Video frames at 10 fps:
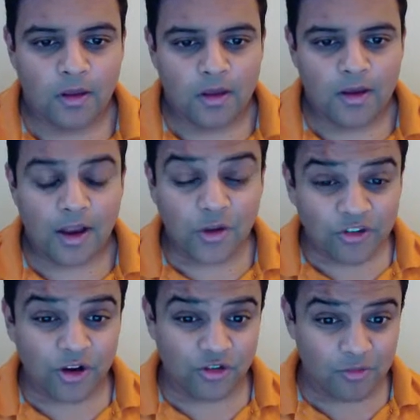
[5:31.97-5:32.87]
Now,
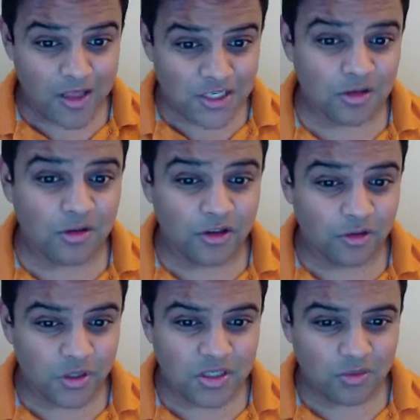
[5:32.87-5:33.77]
using our dimensional
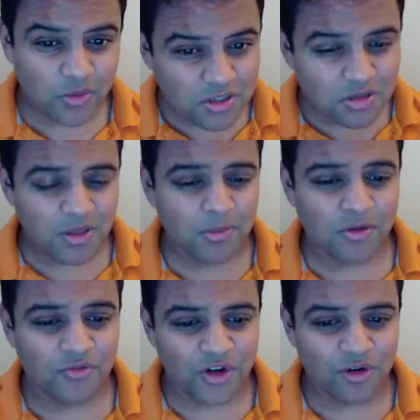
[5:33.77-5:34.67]
intuition, we should be able to
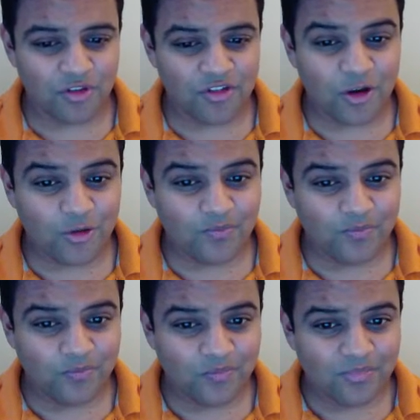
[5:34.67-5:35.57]
figure this out.
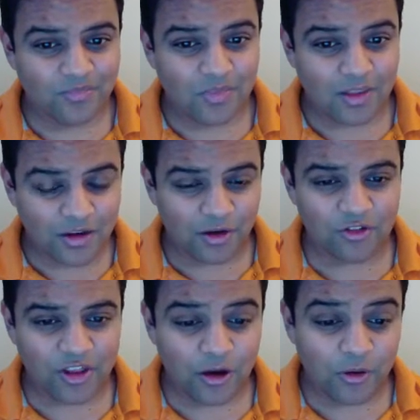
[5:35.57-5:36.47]
And here's
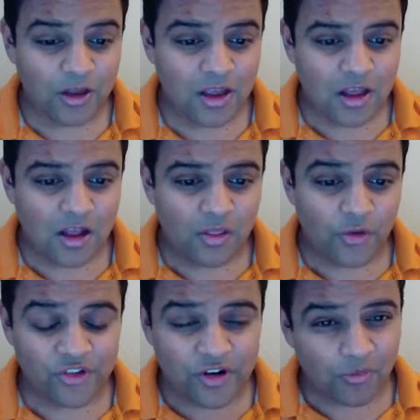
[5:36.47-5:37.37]
how. The
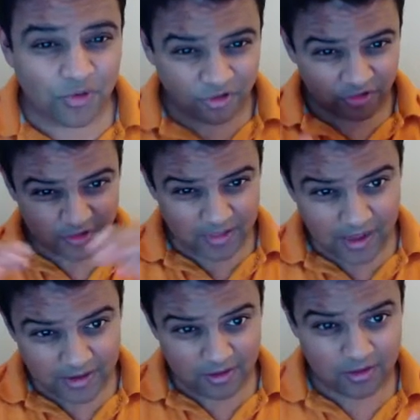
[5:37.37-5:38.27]
circumference is a
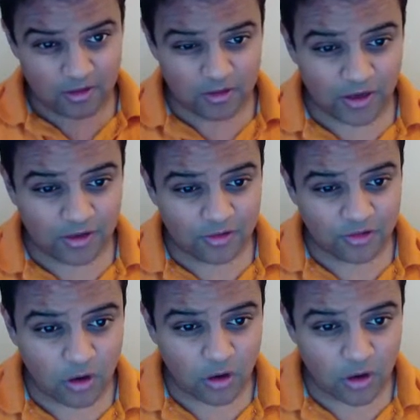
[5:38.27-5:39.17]
line, right?
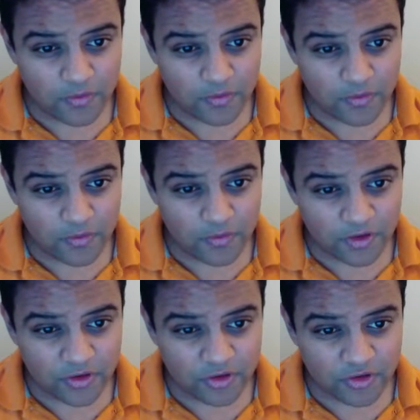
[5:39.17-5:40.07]
So on this table, the
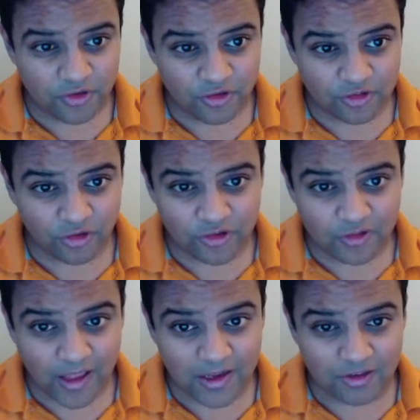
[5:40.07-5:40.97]
circumference is just a
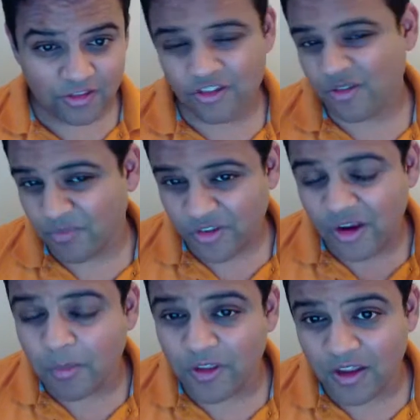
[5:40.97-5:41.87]
line. It's
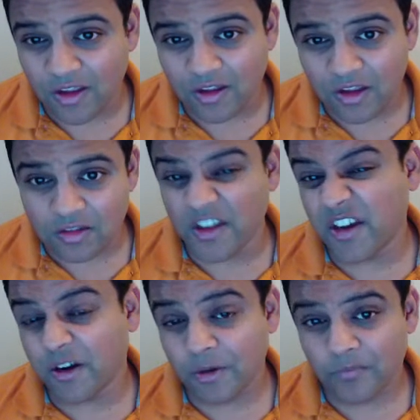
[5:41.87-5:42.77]
something
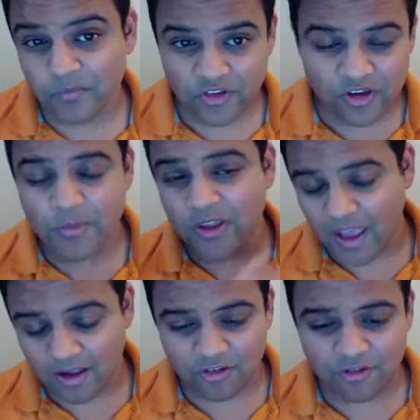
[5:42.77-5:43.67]
linear, something
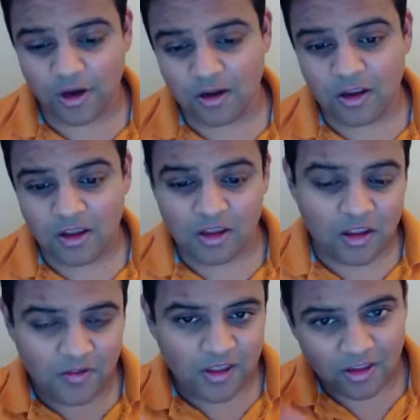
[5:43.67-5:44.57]
x, right?
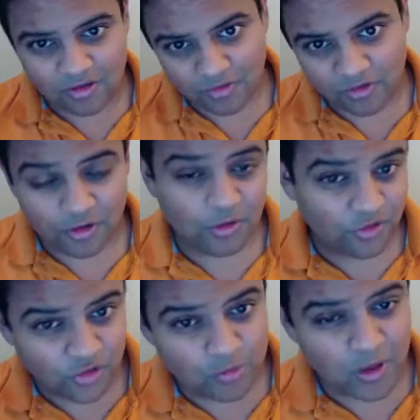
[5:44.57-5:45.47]
In the case of a circle, it's
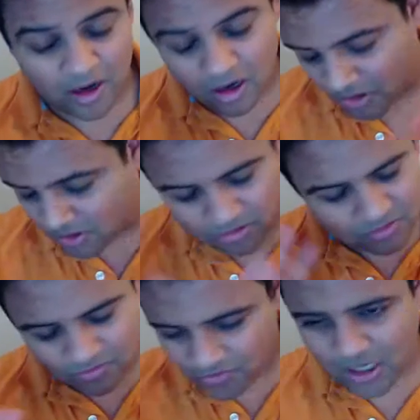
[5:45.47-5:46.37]
2 pi r, but
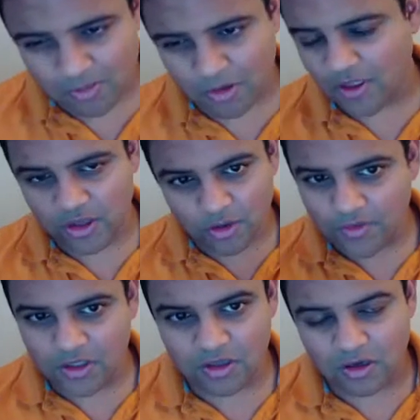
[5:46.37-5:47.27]
forget about that. You don't
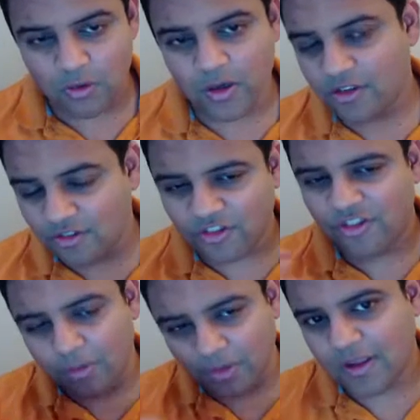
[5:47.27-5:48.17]
even need to know it. It's just
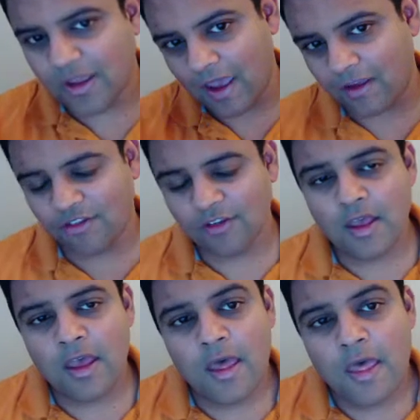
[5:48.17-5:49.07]
something x.
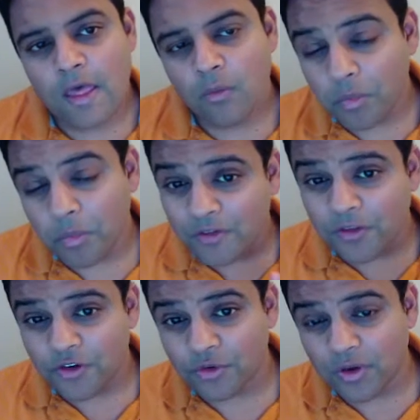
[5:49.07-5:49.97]
When we take the
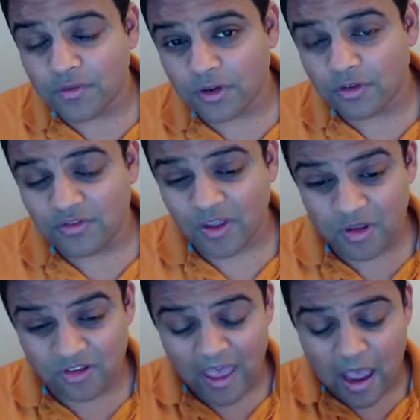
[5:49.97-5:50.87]
derivative, that
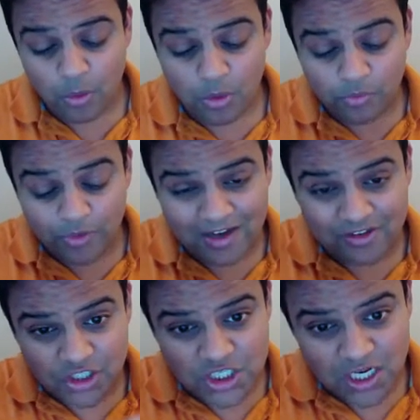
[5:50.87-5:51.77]
means how will it react to
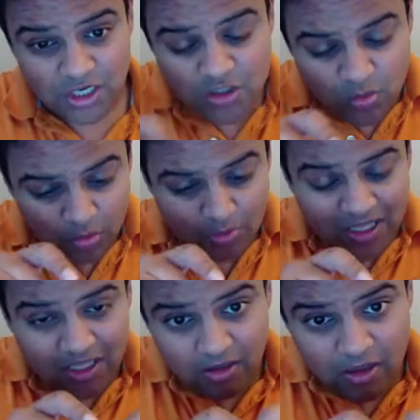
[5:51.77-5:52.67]
change. When we're
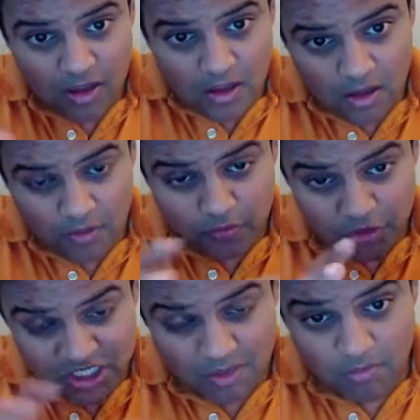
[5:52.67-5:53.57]
making the
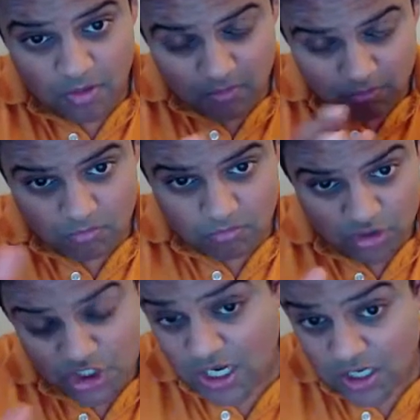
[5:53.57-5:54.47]
shape
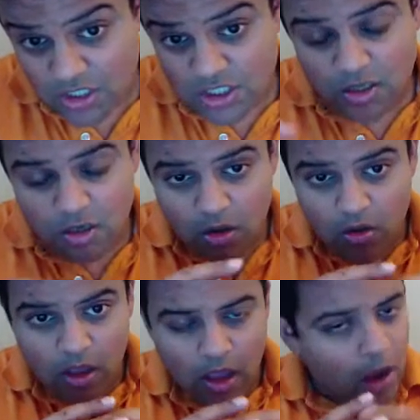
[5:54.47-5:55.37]
change,
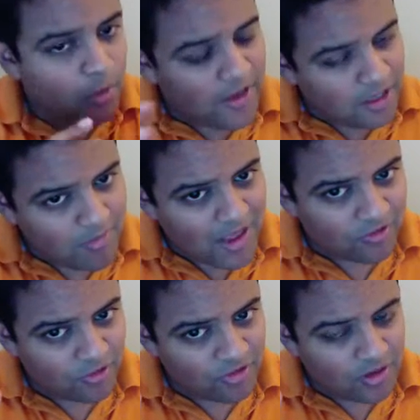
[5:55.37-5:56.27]
how will that impact
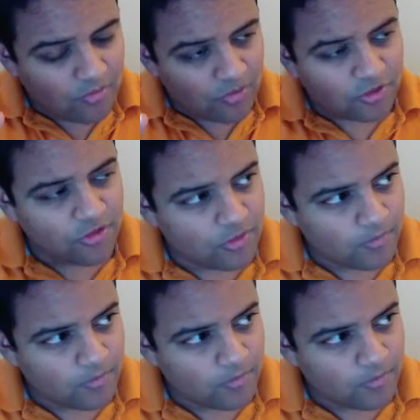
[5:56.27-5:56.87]
the circumference?